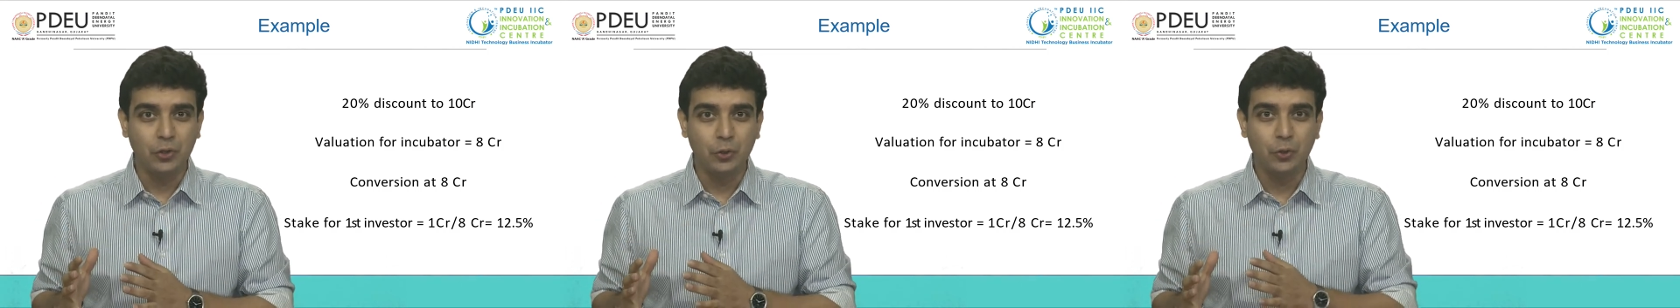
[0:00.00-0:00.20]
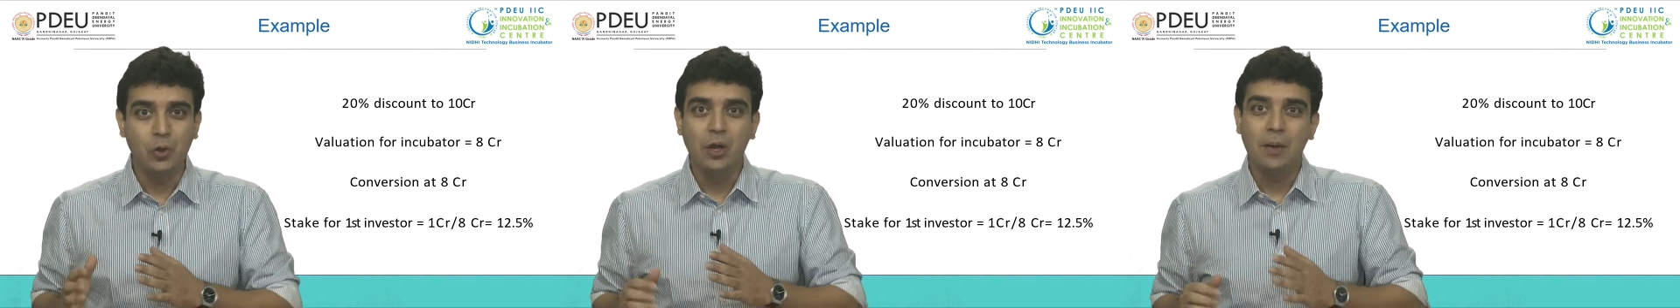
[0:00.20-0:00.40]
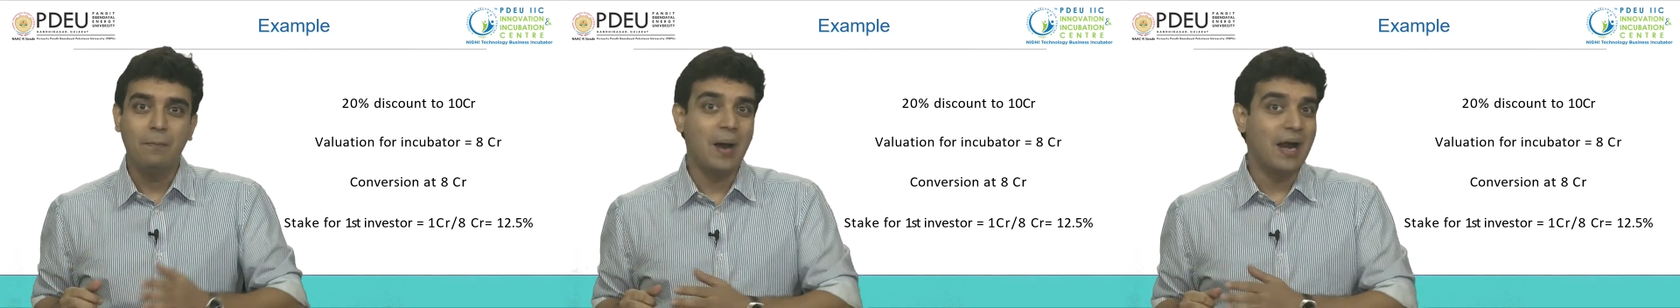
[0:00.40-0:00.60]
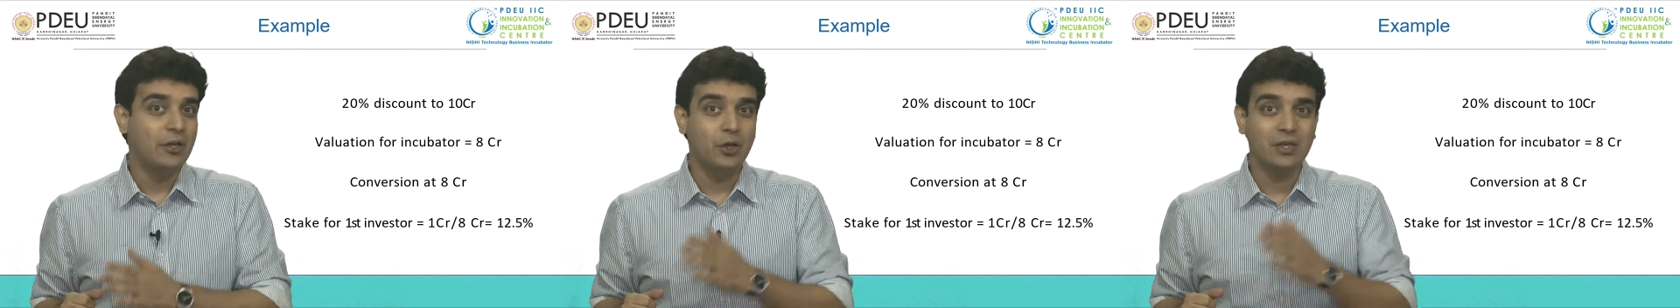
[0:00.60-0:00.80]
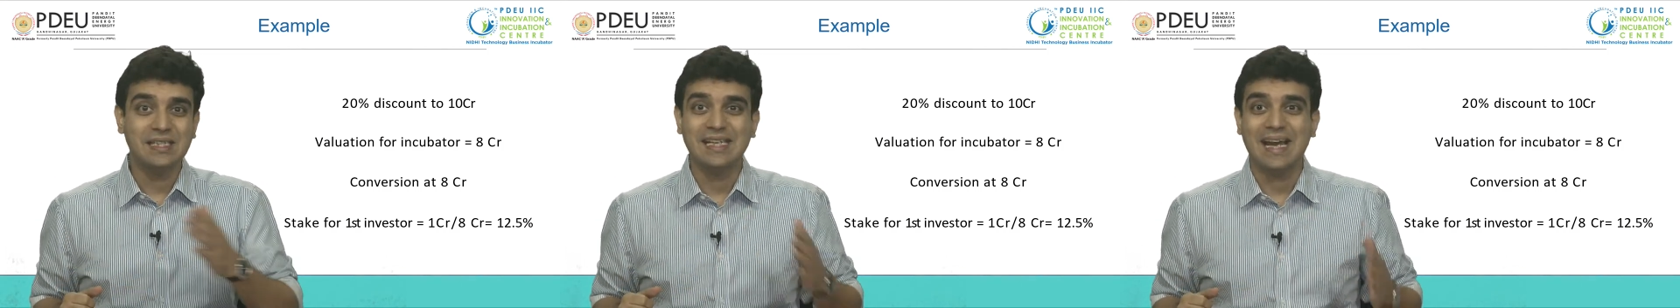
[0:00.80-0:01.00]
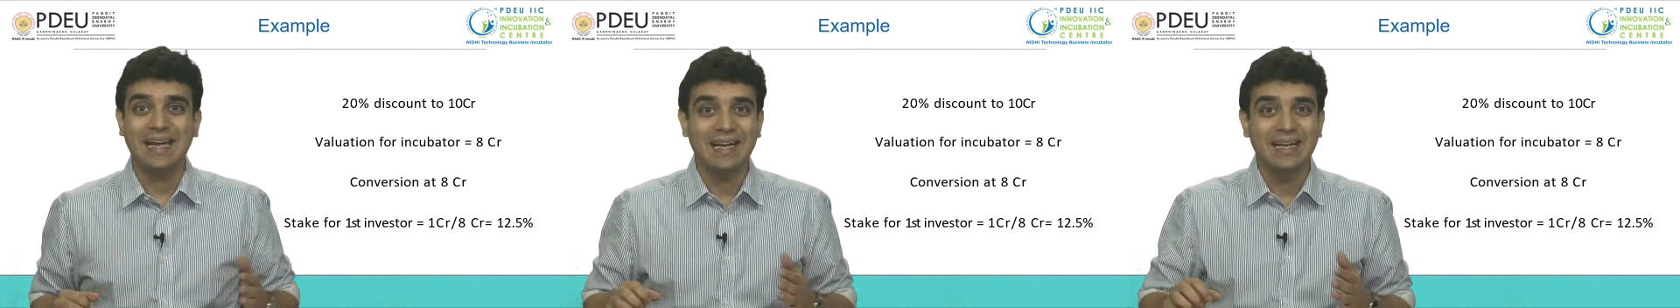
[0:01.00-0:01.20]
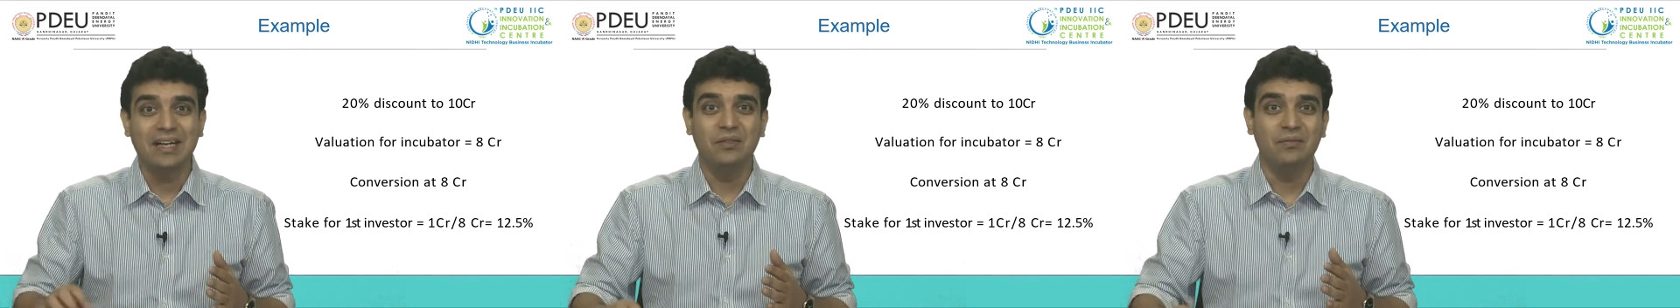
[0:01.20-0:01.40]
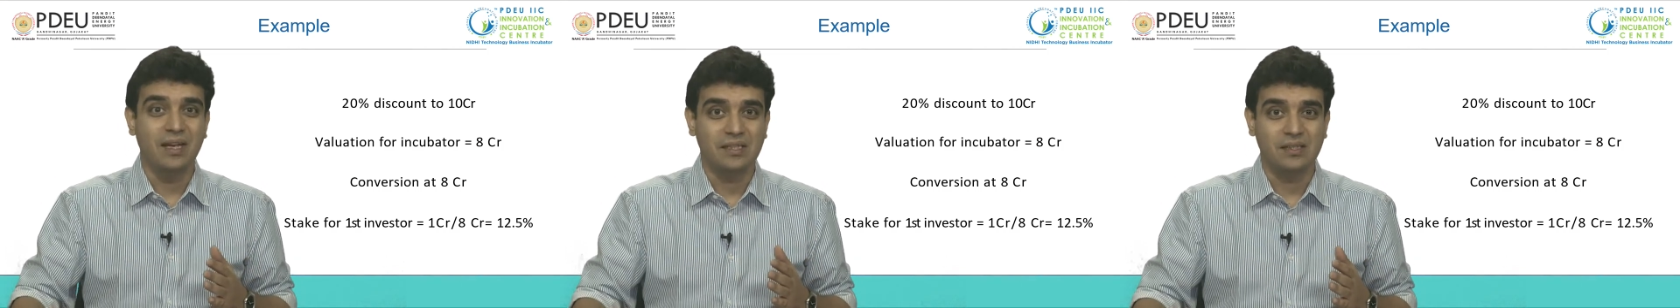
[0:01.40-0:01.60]
you by your second
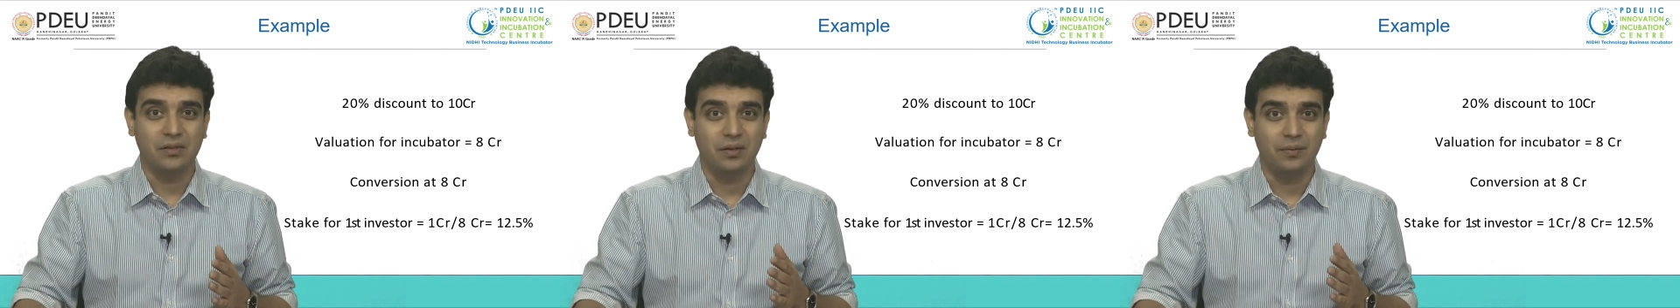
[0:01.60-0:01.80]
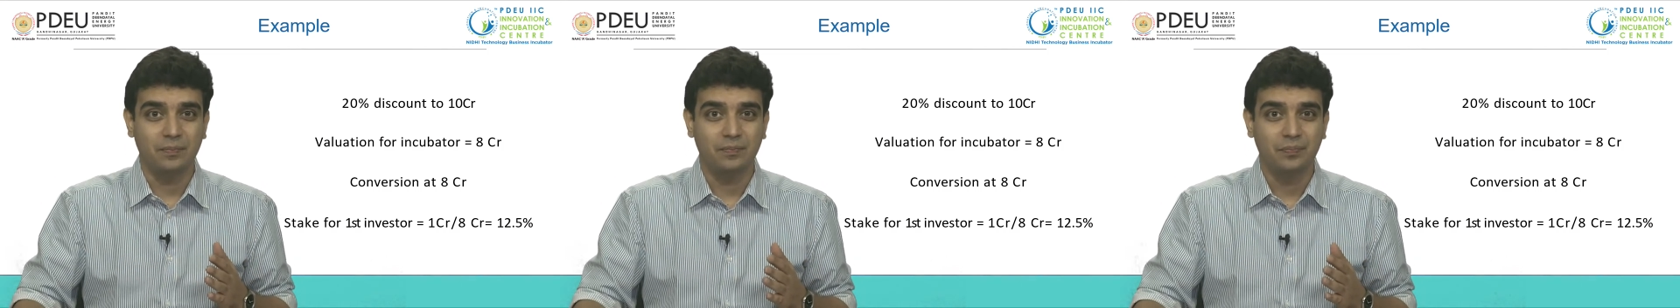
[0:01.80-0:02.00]
investor.